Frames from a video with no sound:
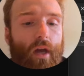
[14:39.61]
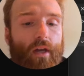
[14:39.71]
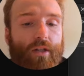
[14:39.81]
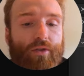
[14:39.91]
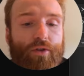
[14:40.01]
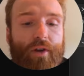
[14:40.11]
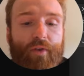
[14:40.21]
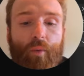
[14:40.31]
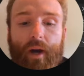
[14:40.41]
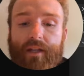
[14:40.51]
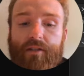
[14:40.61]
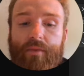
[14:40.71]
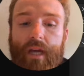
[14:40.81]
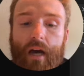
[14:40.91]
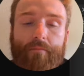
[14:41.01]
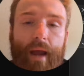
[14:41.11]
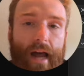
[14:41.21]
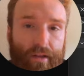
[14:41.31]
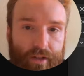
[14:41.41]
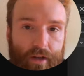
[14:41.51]
So two different ways to be
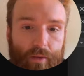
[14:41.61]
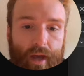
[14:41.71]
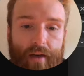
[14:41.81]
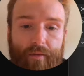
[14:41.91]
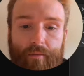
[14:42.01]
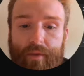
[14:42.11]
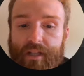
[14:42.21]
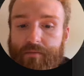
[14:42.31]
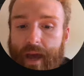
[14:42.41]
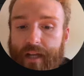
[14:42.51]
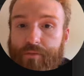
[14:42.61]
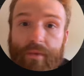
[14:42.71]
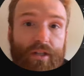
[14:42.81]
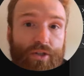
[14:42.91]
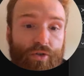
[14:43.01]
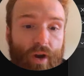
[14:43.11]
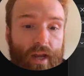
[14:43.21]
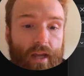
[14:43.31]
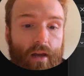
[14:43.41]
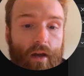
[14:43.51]
unbalanced here. We have mismatch
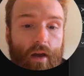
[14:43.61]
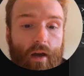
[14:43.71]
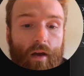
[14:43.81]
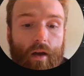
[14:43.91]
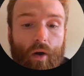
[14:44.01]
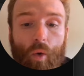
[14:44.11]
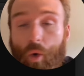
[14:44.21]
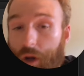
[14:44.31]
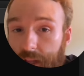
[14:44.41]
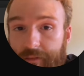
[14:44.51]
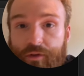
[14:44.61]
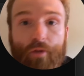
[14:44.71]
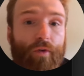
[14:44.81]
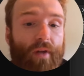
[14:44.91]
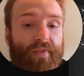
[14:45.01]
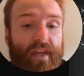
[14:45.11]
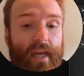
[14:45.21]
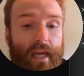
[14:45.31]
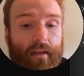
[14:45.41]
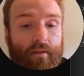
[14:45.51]
mid-string or leftover at
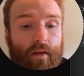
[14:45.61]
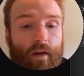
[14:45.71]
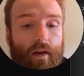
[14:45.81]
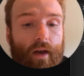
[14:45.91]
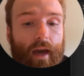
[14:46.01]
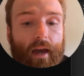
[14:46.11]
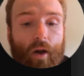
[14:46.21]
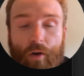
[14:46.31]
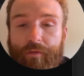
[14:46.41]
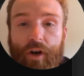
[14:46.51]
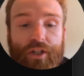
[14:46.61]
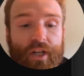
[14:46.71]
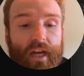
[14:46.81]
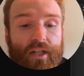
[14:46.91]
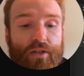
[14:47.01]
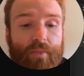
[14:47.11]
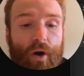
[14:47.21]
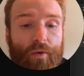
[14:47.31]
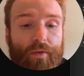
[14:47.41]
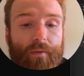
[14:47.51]
the end, and our function catches both.